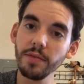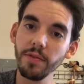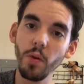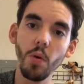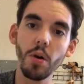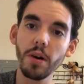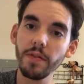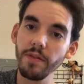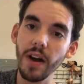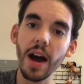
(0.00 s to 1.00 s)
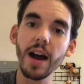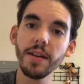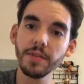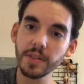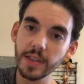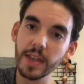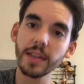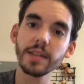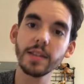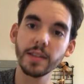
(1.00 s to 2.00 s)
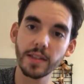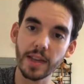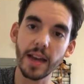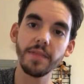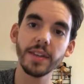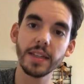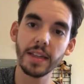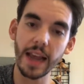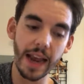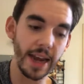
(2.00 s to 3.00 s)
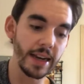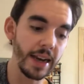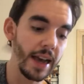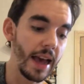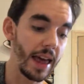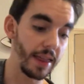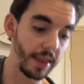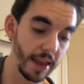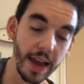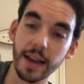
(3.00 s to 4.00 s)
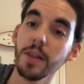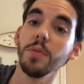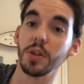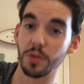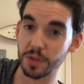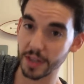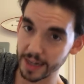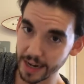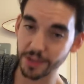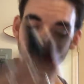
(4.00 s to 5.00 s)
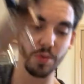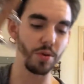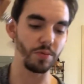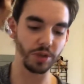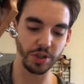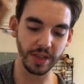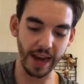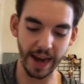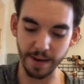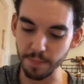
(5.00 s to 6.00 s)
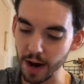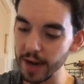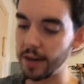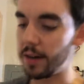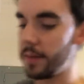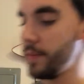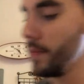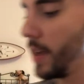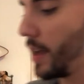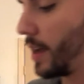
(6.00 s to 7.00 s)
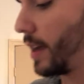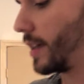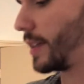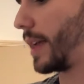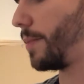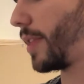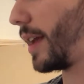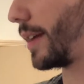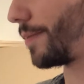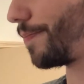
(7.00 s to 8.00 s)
4, 5, 6, 7, 8. And then we go to the next chord, which is A minor. Same thing.